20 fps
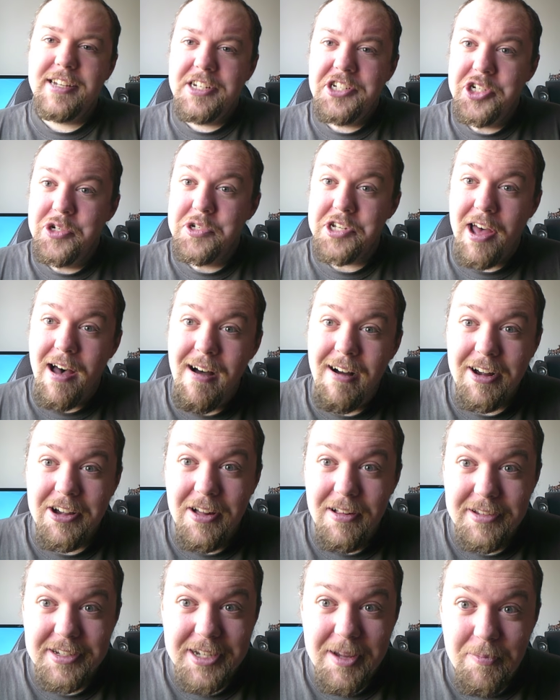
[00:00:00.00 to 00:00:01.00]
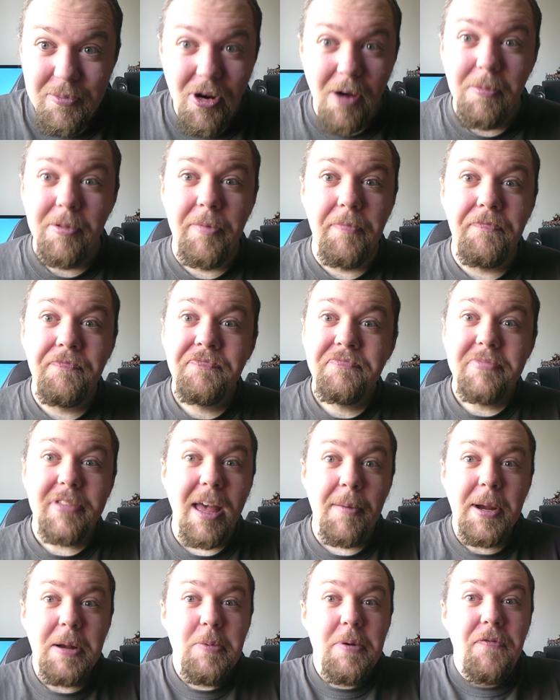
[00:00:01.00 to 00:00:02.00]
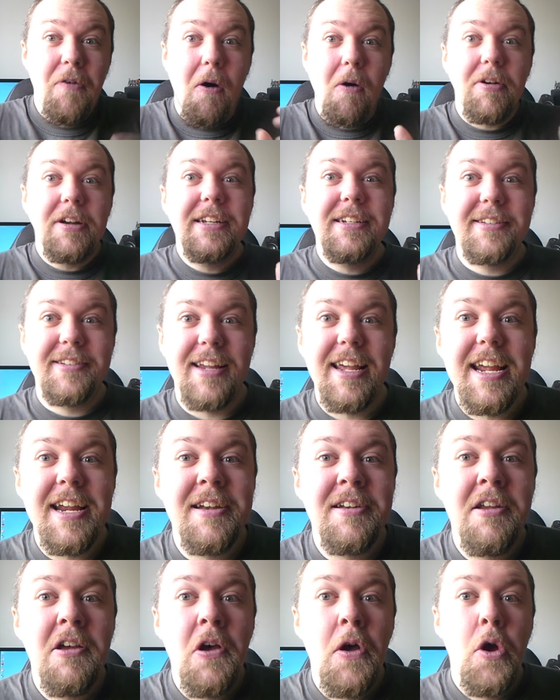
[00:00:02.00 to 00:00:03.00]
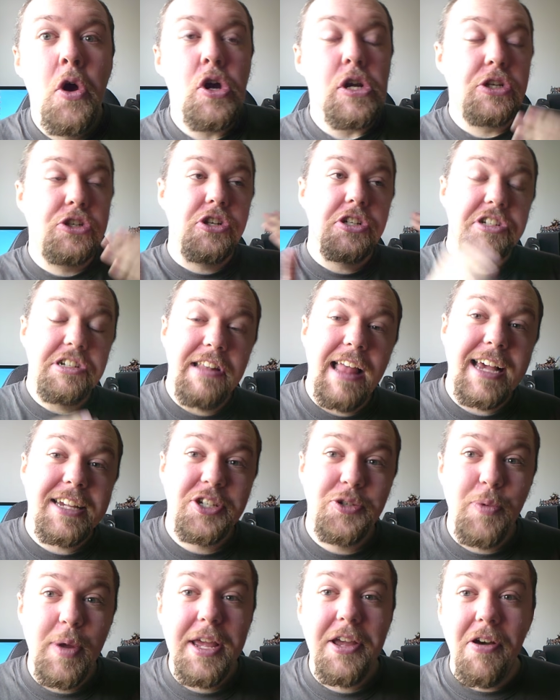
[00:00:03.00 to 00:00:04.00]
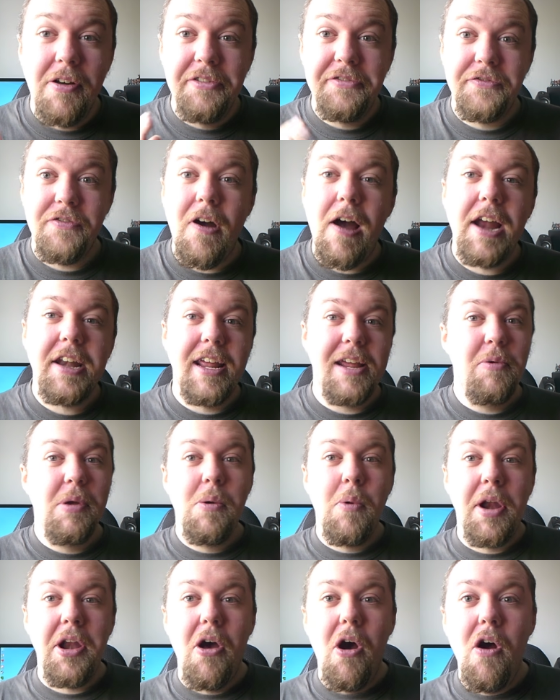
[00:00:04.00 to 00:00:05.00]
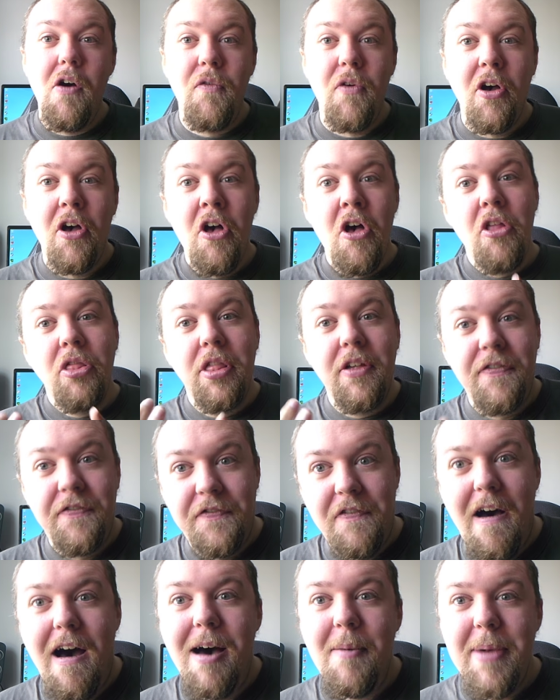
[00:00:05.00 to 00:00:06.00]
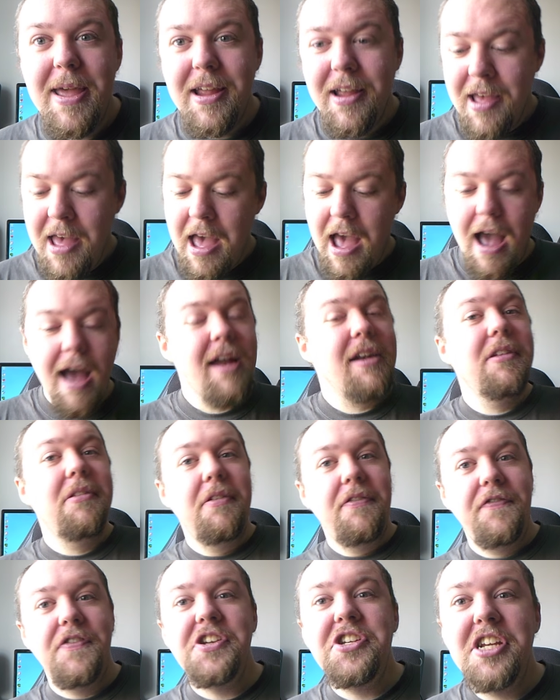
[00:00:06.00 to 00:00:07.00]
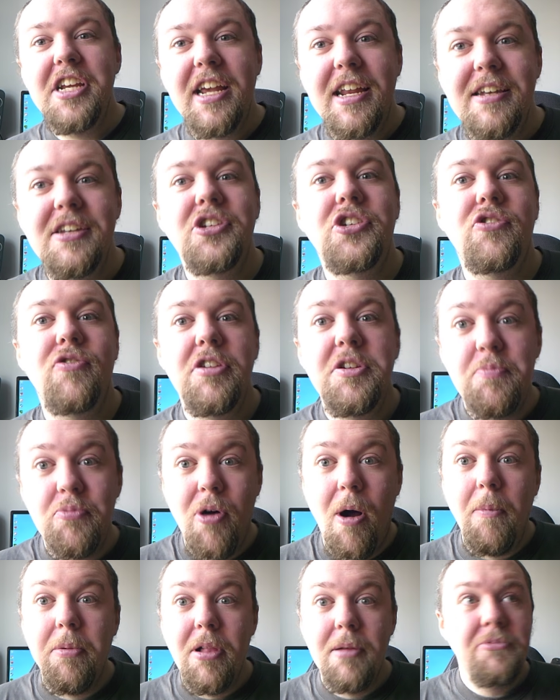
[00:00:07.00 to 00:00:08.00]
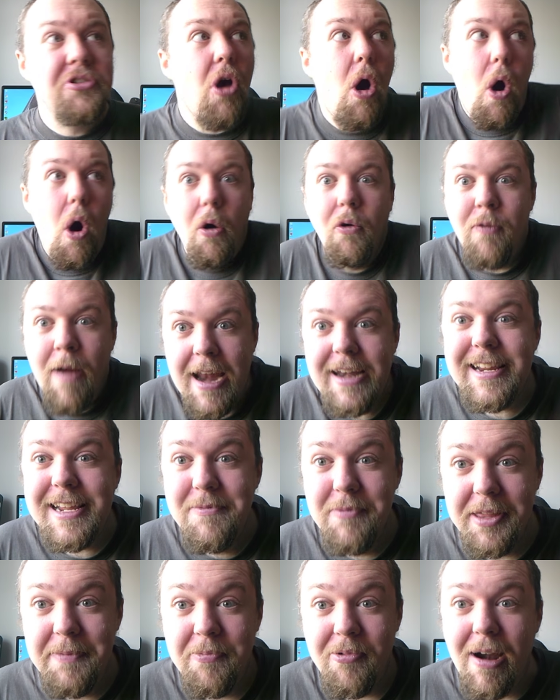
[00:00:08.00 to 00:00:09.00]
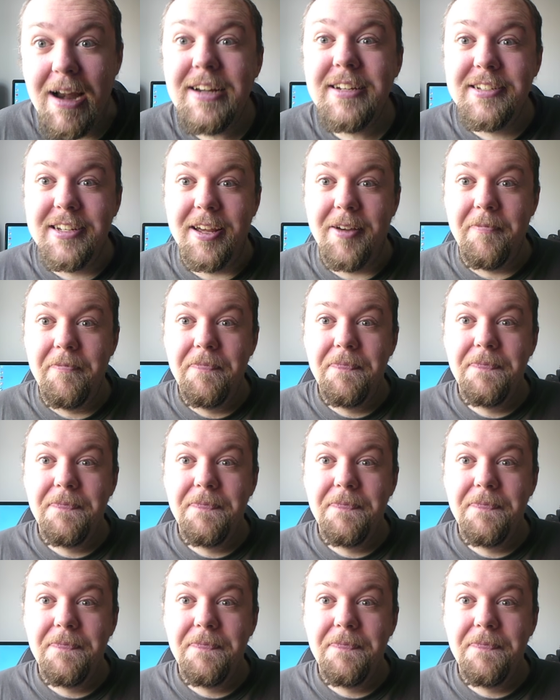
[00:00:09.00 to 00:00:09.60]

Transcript: issues aren't causing a problem. I mean, we've already seen, just last week on Friday, we went over the farming and the fishing industry's problems already with Brexit.